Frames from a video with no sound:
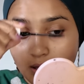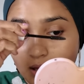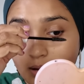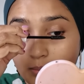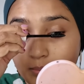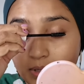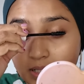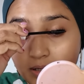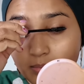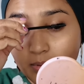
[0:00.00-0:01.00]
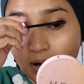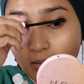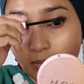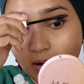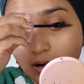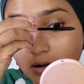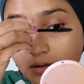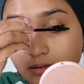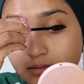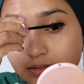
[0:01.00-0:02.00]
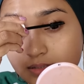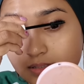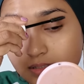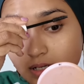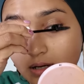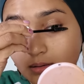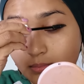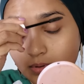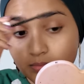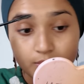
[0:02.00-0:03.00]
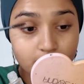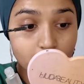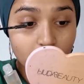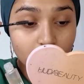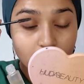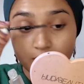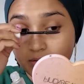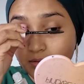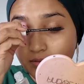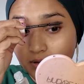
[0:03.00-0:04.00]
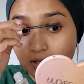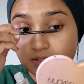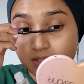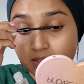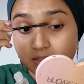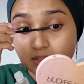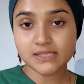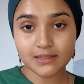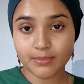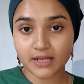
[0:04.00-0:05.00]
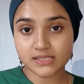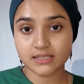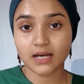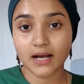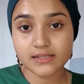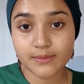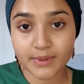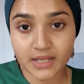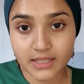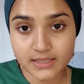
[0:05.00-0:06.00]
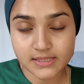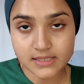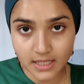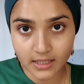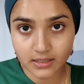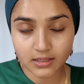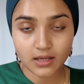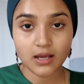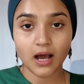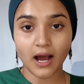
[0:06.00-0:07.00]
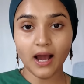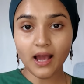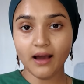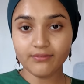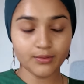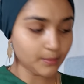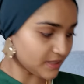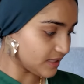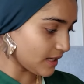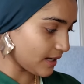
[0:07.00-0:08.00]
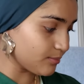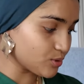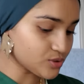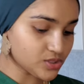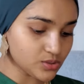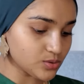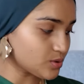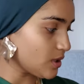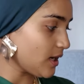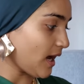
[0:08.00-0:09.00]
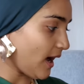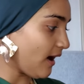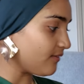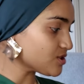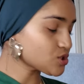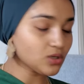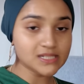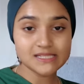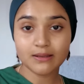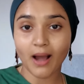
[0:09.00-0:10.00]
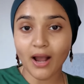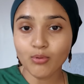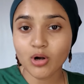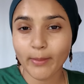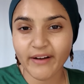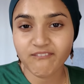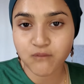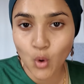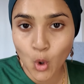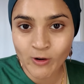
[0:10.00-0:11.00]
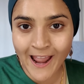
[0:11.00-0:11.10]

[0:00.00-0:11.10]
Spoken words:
Blink Baba, just to help with my growth of lashes. My sleep pattern has been insane. I haven't been able to have a solid sleep. I woke up at 4